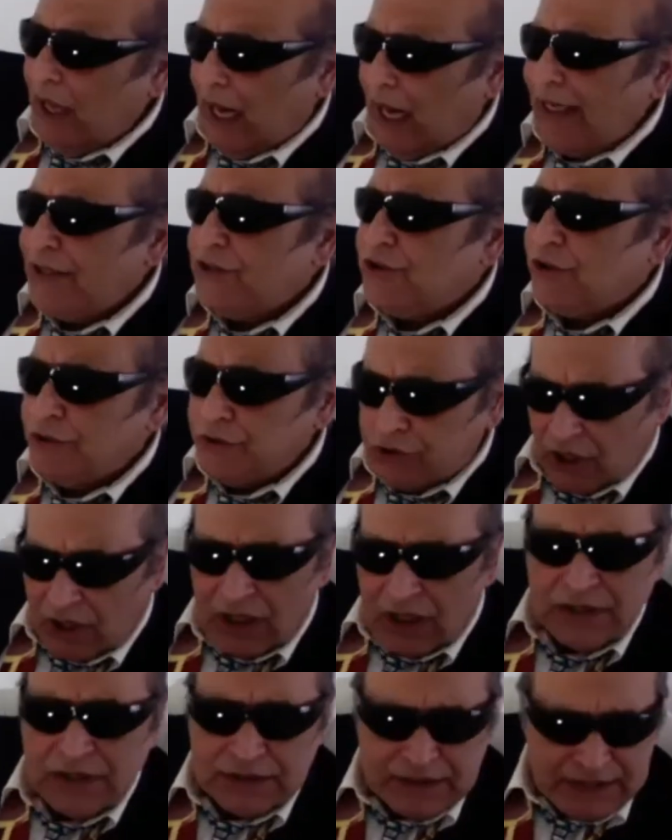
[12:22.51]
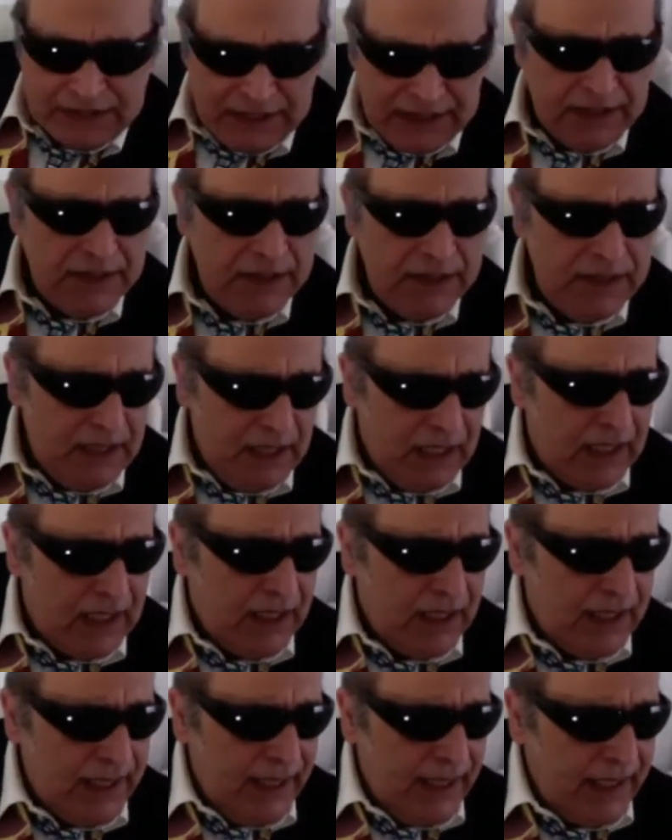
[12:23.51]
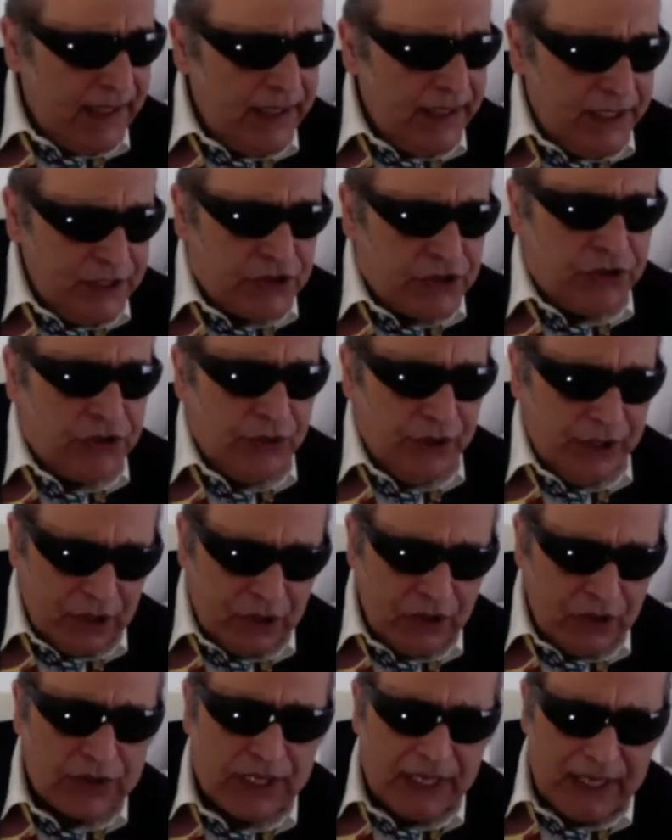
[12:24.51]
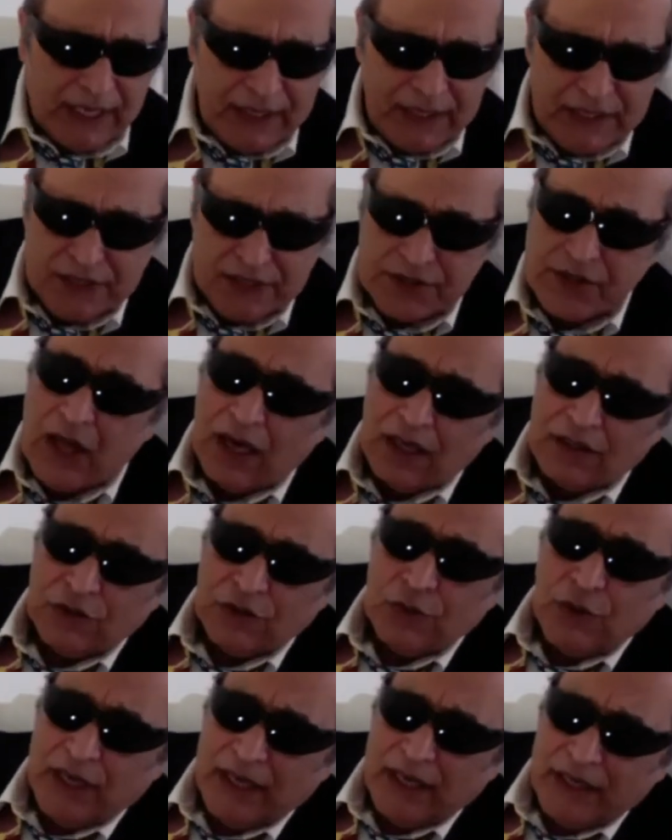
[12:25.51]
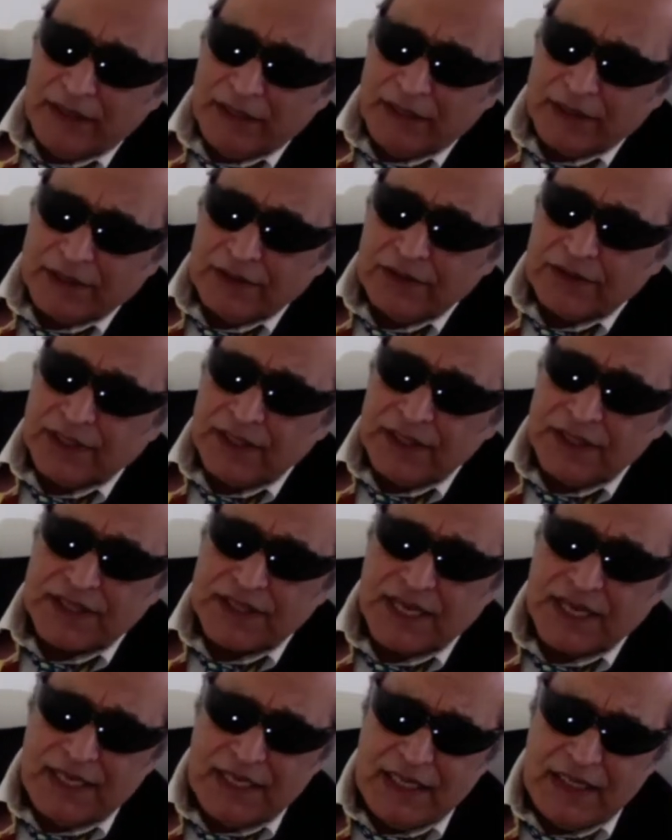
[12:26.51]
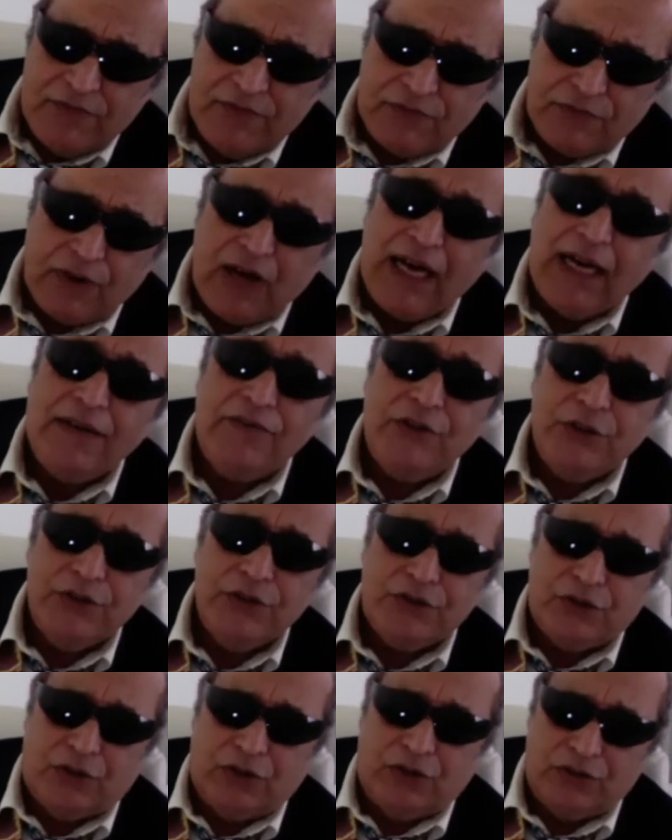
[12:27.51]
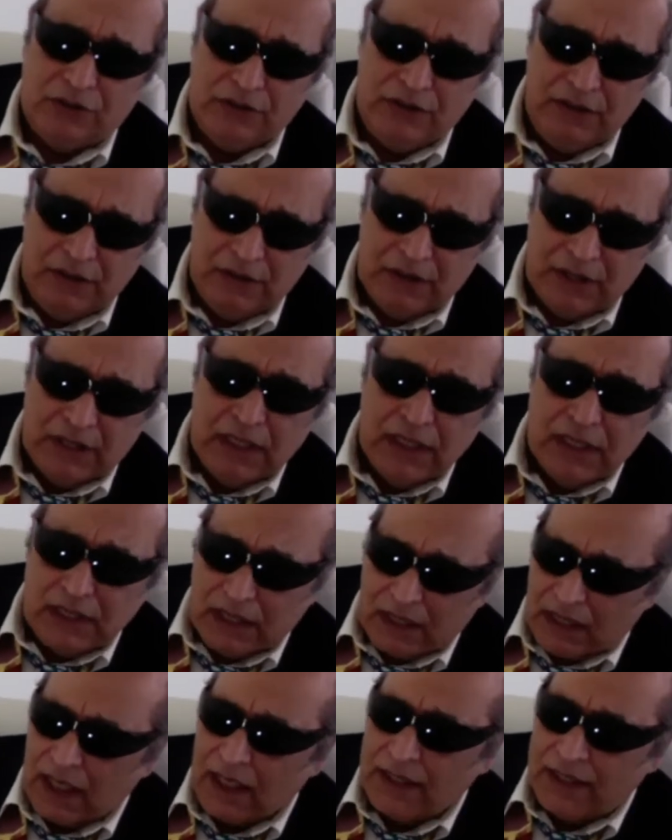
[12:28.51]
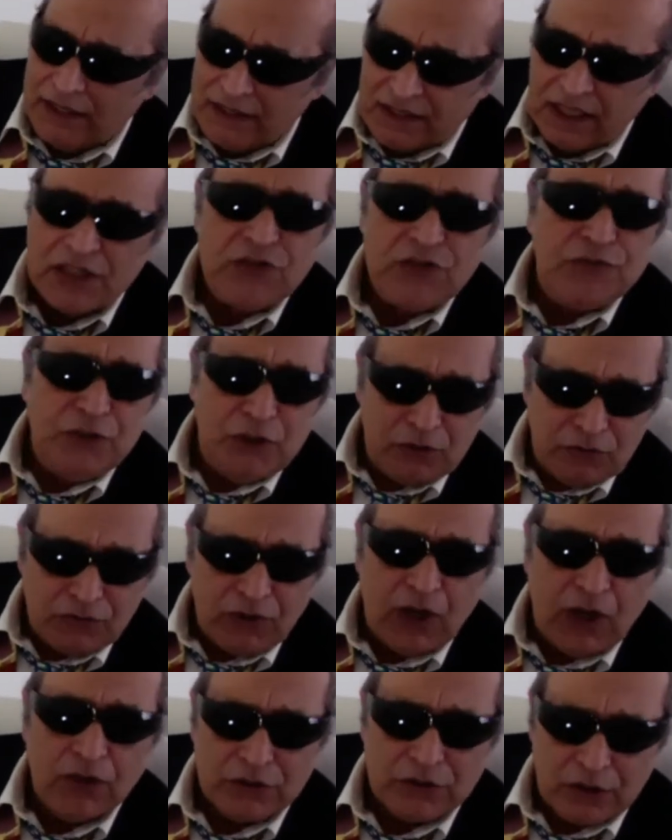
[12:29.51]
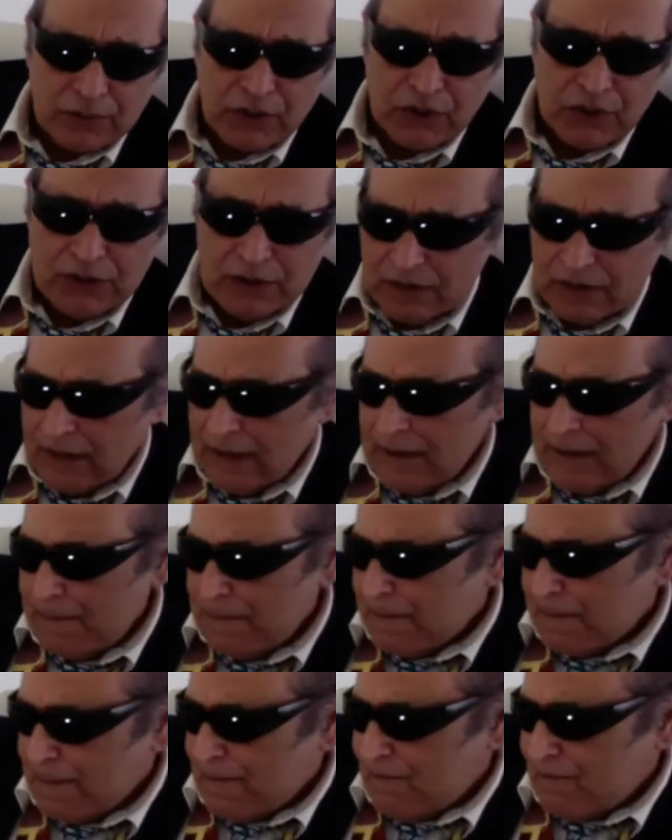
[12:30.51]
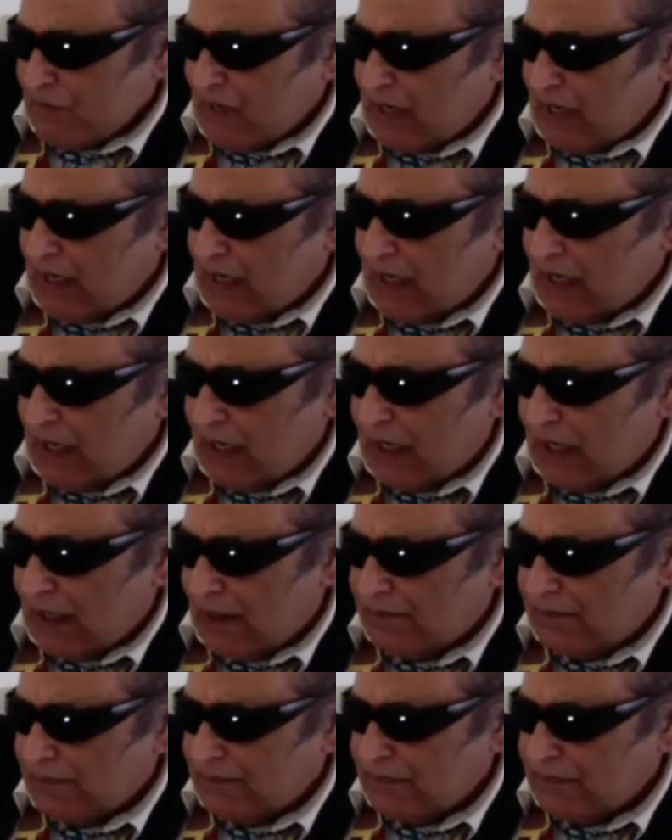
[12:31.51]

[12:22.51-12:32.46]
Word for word: I do talk to Lynn, uh, and he's doing okay. He's locked away. You know, Lynn is 85 years old. Right. Uh, he does feel vulnerable. Mm.